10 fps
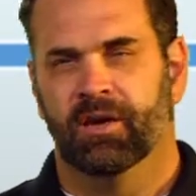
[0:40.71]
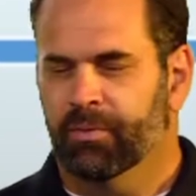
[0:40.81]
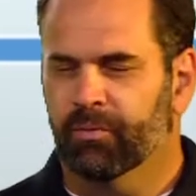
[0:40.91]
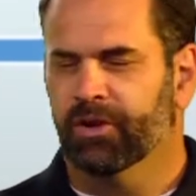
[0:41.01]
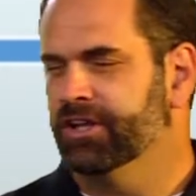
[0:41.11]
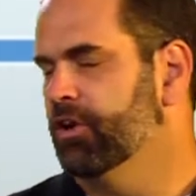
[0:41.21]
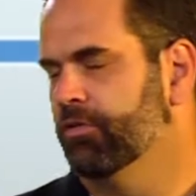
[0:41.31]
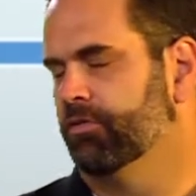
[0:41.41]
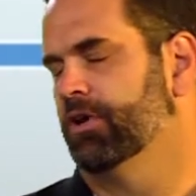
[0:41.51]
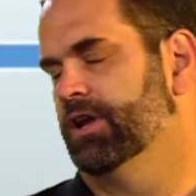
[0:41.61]
but really an
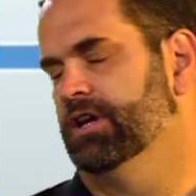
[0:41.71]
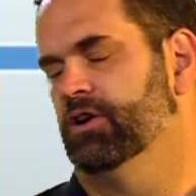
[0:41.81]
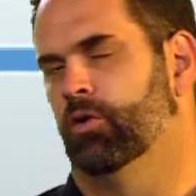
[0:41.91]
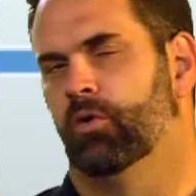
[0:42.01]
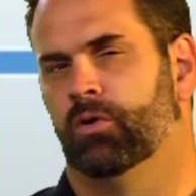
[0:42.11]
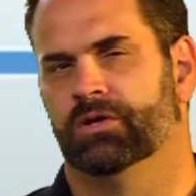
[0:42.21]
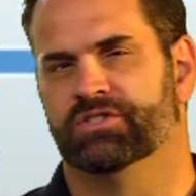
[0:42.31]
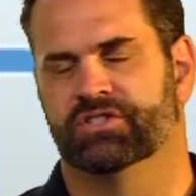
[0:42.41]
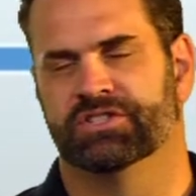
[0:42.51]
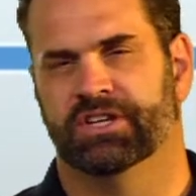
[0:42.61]
overriding goal
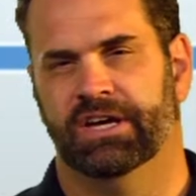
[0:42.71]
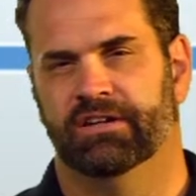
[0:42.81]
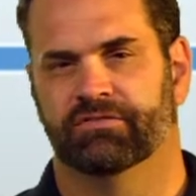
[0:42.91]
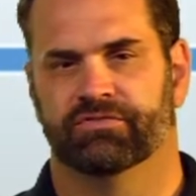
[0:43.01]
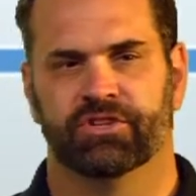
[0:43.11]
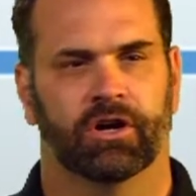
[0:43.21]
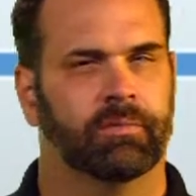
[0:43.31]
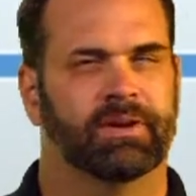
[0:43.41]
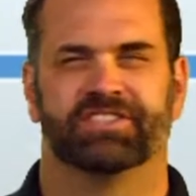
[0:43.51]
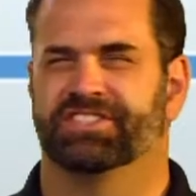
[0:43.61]
is just kind of talk
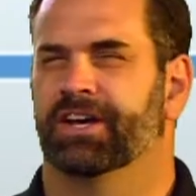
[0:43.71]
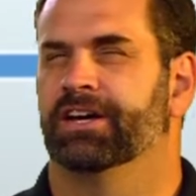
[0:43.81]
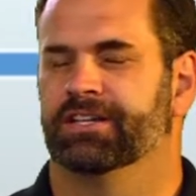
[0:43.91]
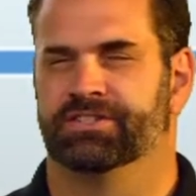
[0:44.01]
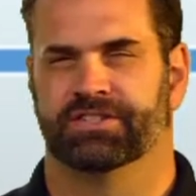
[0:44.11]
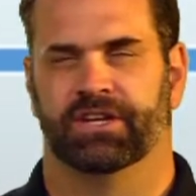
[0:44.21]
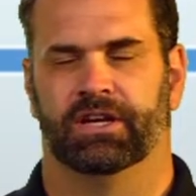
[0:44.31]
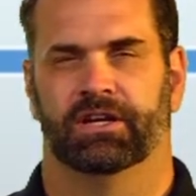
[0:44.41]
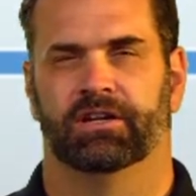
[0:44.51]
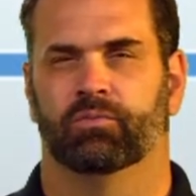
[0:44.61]
about science
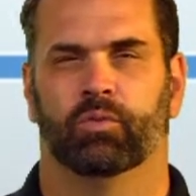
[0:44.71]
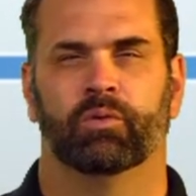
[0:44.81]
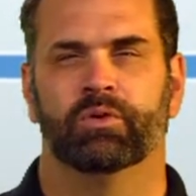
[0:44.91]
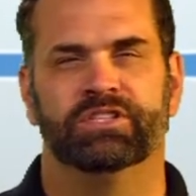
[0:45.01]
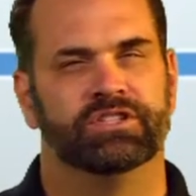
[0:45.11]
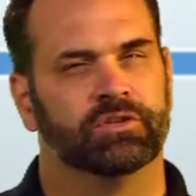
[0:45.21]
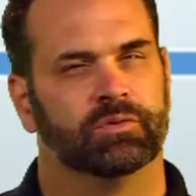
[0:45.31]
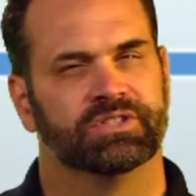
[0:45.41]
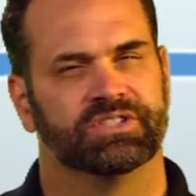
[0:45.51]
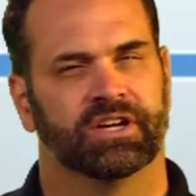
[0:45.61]
and what we do
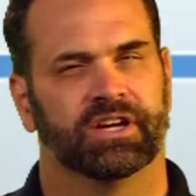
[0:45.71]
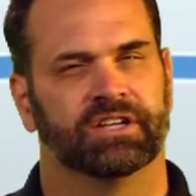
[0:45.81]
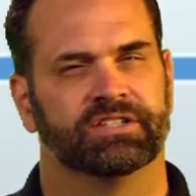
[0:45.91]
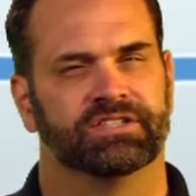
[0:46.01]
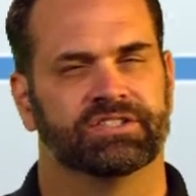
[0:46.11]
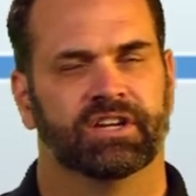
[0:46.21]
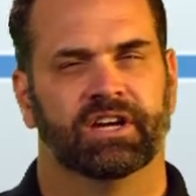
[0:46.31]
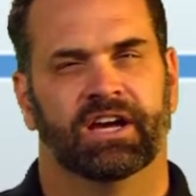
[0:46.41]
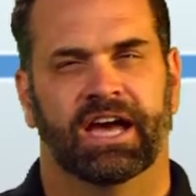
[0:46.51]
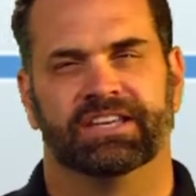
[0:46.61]
in science.
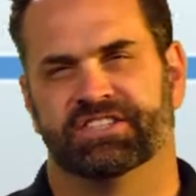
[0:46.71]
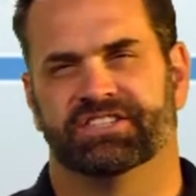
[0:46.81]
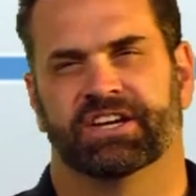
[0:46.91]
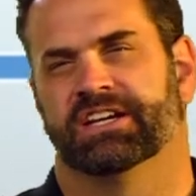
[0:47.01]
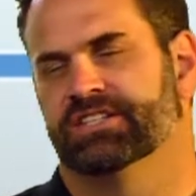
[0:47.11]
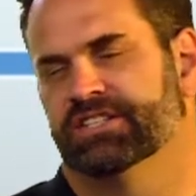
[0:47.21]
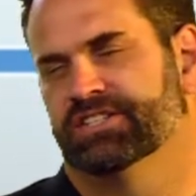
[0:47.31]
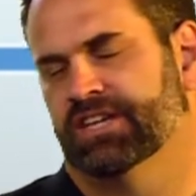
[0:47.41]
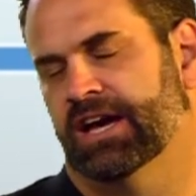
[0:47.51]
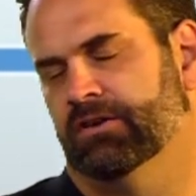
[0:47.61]
As a
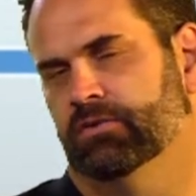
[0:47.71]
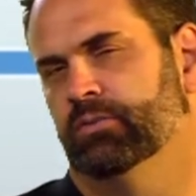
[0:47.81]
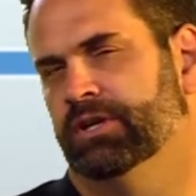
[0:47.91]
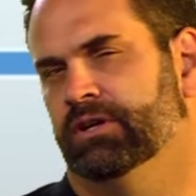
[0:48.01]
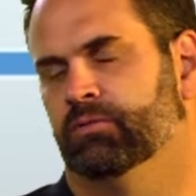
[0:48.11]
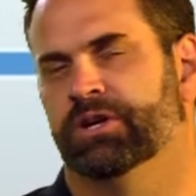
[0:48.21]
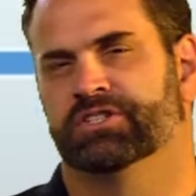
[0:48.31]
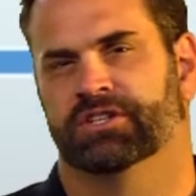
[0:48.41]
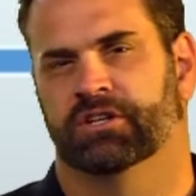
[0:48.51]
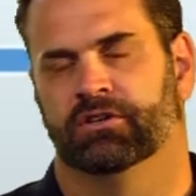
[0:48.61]
scientist, how do we
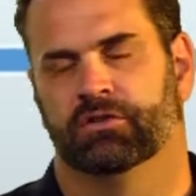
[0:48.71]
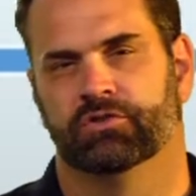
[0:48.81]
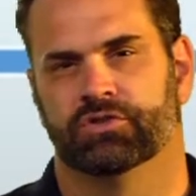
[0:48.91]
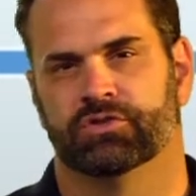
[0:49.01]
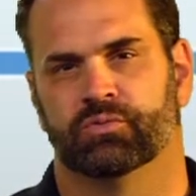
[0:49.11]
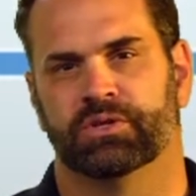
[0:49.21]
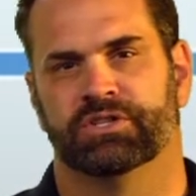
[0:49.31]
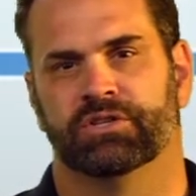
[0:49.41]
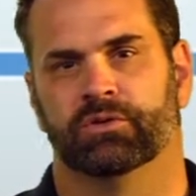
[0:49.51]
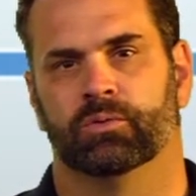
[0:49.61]
reach the conclusions we
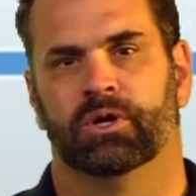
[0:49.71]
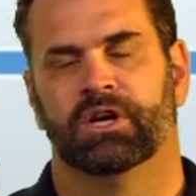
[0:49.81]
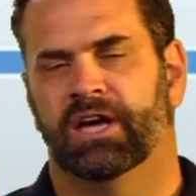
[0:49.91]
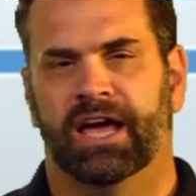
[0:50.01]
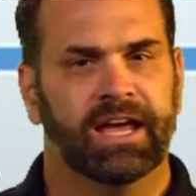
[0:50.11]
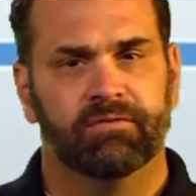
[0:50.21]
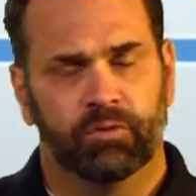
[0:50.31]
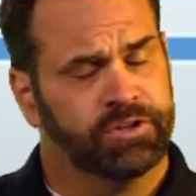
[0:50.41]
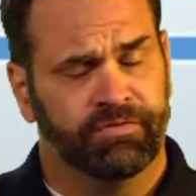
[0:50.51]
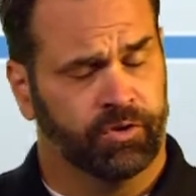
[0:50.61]
do, and
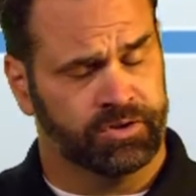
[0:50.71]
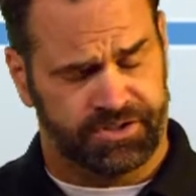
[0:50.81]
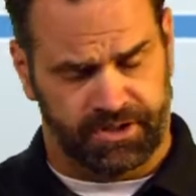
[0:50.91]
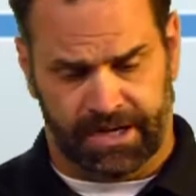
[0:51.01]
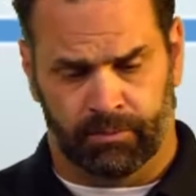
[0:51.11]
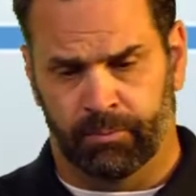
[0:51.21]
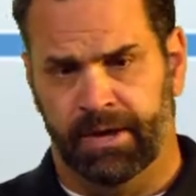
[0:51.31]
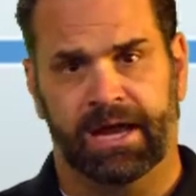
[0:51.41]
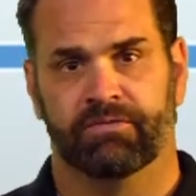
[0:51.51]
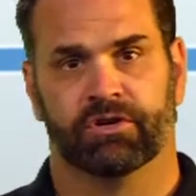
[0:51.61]
really focus on animal
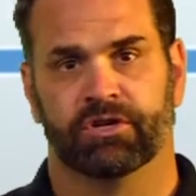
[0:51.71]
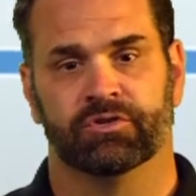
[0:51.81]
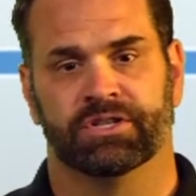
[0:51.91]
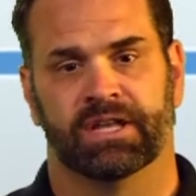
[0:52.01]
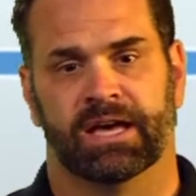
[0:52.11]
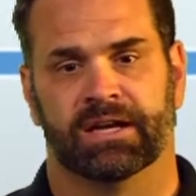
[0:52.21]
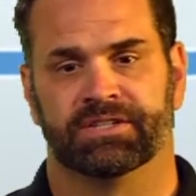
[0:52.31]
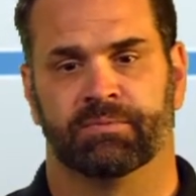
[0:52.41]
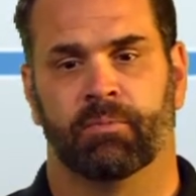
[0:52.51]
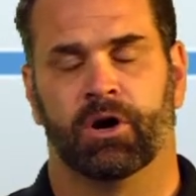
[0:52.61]
behavior using that
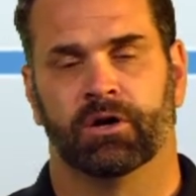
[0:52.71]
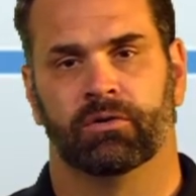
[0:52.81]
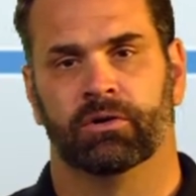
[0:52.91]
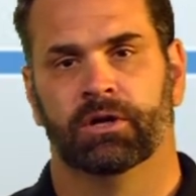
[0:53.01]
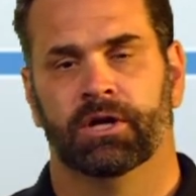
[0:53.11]
as a model.